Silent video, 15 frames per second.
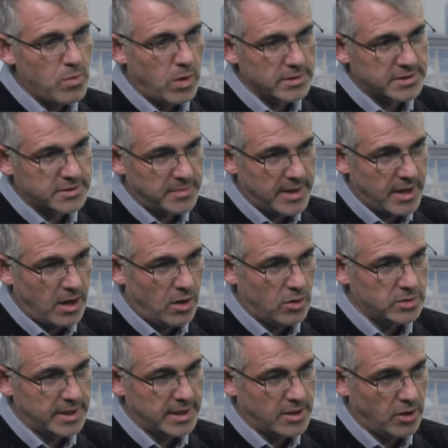want to be a
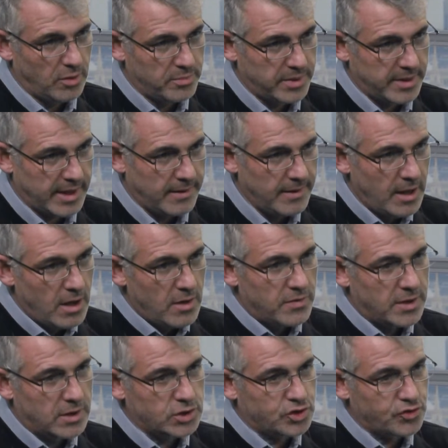holding company
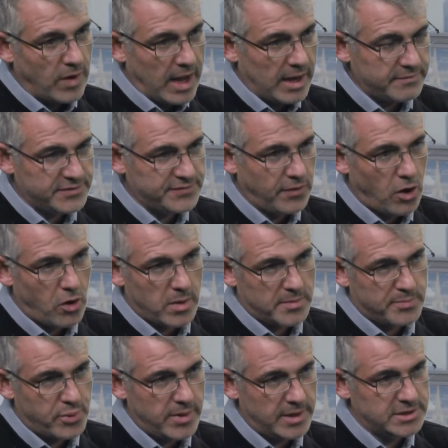that drives
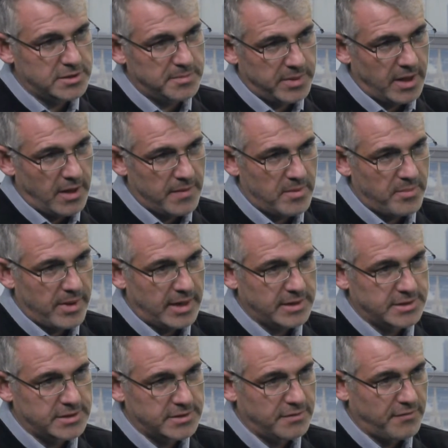forward principally on the
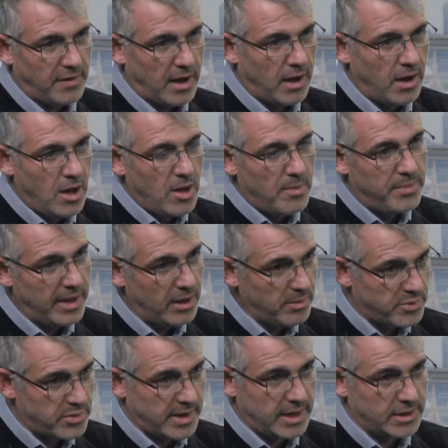basis of our
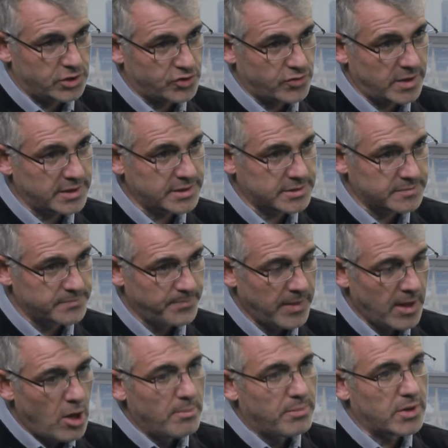Pilbara interests,
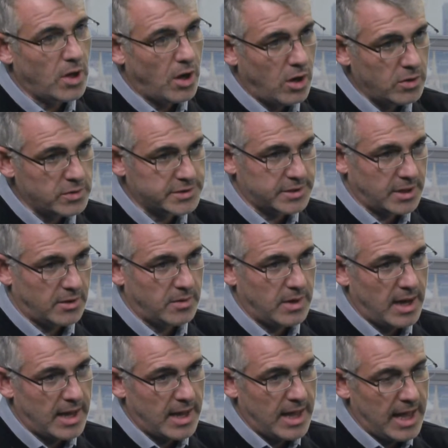but also
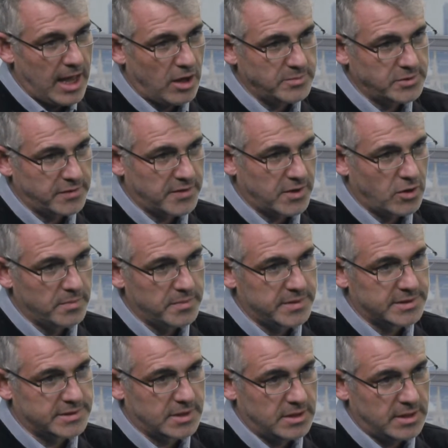helps other
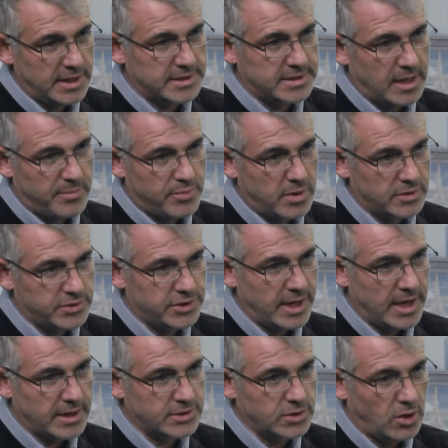companies to list their
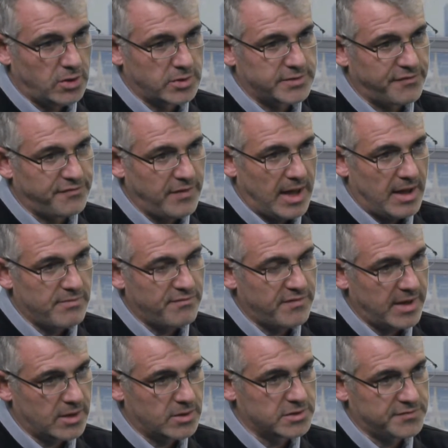projects or to find
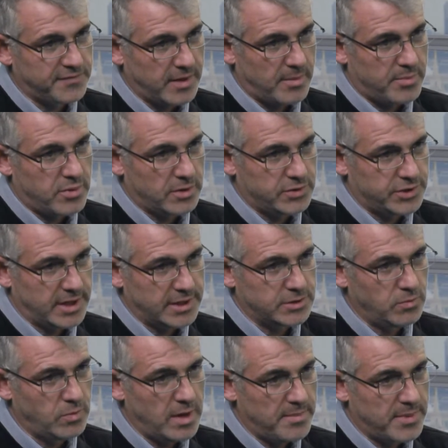vehicles for their projects,
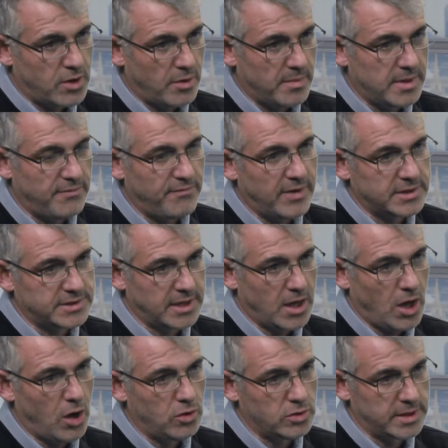and we become an investing
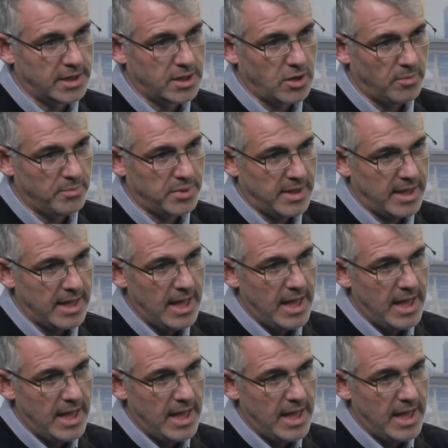holding company